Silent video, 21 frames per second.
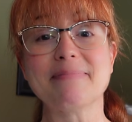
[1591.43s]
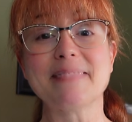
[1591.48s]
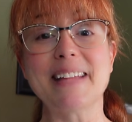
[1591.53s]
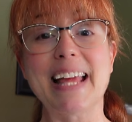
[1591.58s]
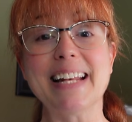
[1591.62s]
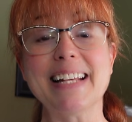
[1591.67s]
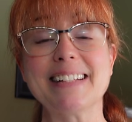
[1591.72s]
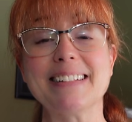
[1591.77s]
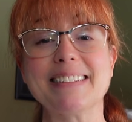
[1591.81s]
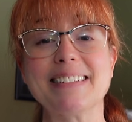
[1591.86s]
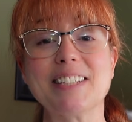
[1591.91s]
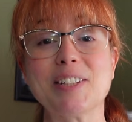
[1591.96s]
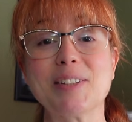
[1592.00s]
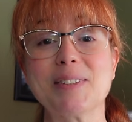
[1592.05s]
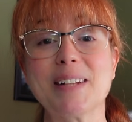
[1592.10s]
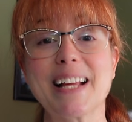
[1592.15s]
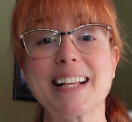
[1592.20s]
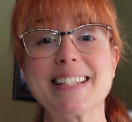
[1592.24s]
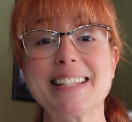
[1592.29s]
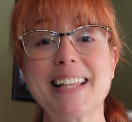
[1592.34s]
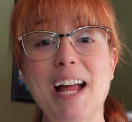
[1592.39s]
And until
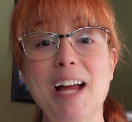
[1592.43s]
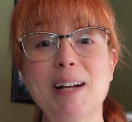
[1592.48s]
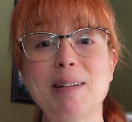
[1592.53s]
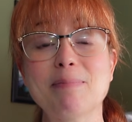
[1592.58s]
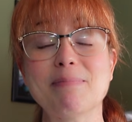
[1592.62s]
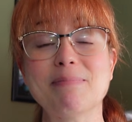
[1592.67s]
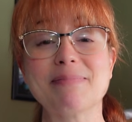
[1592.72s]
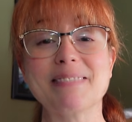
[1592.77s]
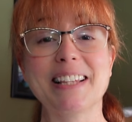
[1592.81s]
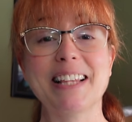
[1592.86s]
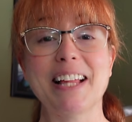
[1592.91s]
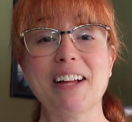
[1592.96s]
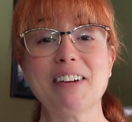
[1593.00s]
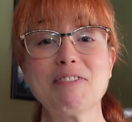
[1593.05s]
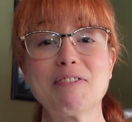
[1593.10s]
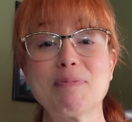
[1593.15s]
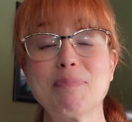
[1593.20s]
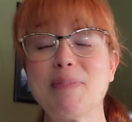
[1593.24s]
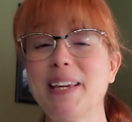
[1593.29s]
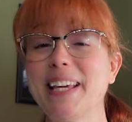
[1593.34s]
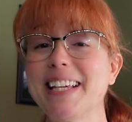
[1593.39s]
next time,
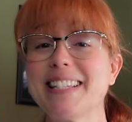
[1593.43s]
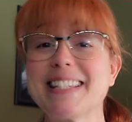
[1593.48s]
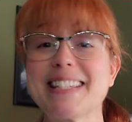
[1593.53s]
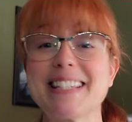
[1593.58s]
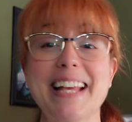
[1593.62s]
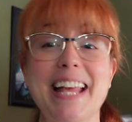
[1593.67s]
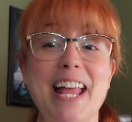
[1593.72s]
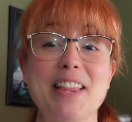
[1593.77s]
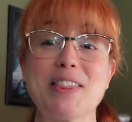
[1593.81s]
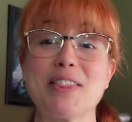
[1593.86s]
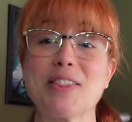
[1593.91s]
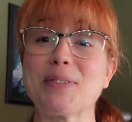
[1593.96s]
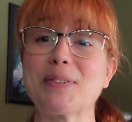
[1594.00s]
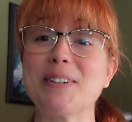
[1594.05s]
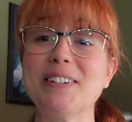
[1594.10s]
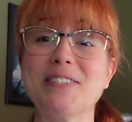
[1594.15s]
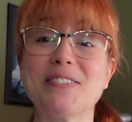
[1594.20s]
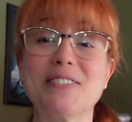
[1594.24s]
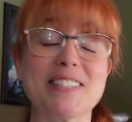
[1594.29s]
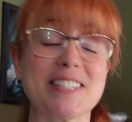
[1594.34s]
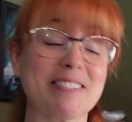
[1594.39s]
love, peace, and
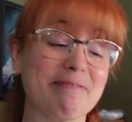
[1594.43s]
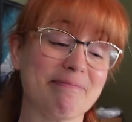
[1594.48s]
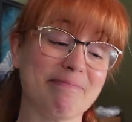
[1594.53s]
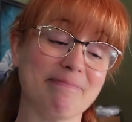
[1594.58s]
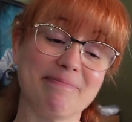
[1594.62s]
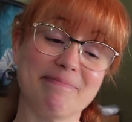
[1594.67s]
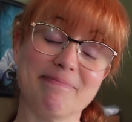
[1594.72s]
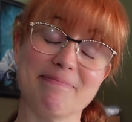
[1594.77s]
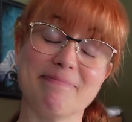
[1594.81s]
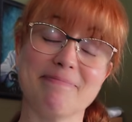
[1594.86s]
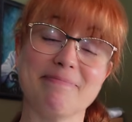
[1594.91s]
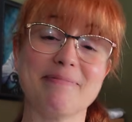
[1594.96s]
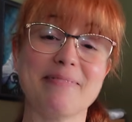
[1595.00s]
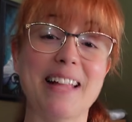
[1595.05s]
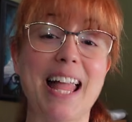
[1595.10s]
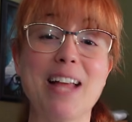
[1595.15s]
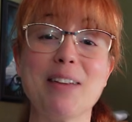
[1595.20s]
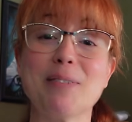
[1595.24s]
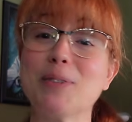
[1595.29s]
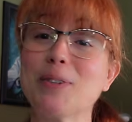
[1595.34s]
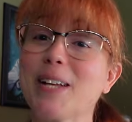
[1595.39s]
thrift.
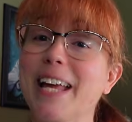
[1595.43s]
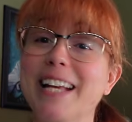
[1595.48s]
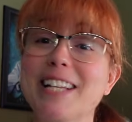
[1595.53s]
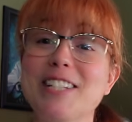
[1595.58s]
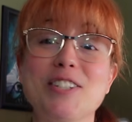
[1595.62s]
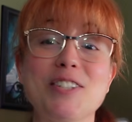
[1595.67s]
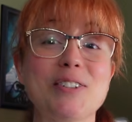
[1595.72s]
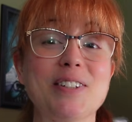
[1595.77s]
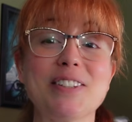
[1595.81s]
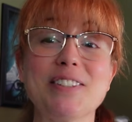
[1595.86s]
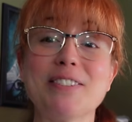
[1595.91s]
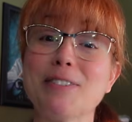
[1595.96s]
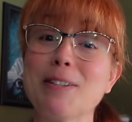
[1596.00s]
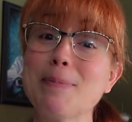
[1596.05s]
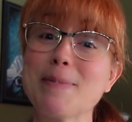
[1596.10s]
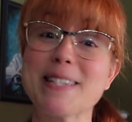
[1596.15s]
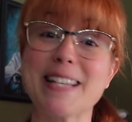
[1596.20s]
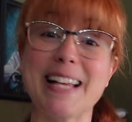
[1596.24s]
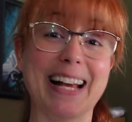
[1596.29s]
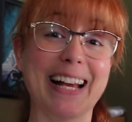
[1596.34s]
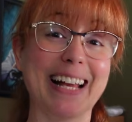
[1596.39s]
And we'll catch you on the
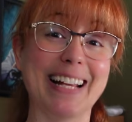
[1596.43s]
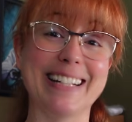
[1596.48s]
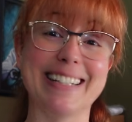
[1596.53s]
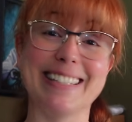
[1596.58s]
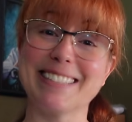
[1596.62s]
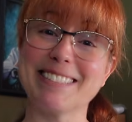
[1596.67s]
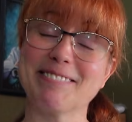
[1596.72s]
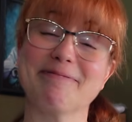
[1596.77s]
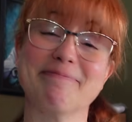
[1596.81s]
flip side.